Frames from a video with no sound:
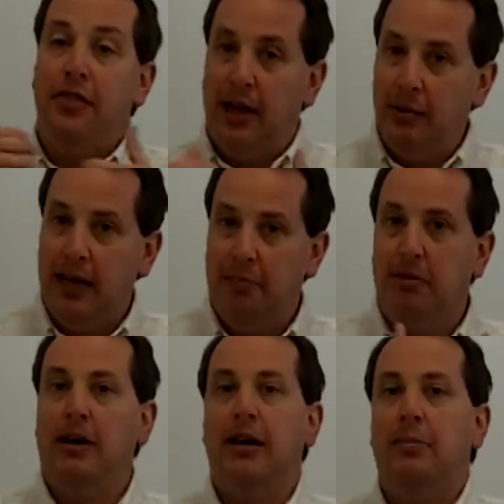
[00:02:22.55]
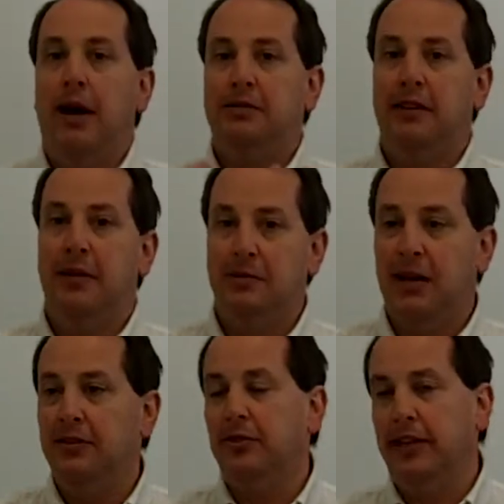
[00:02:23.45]
that we got to put lollipops in everybody's
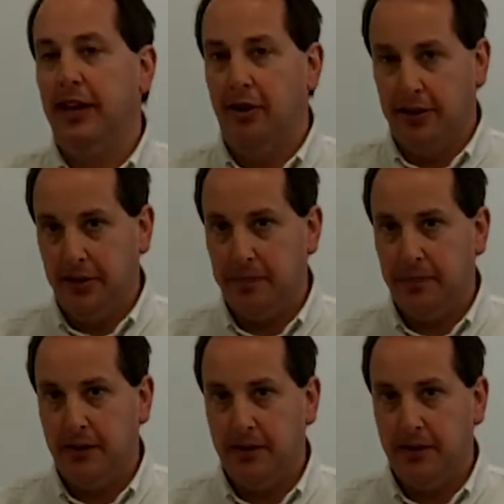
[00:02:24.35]
mouth so they can't argue.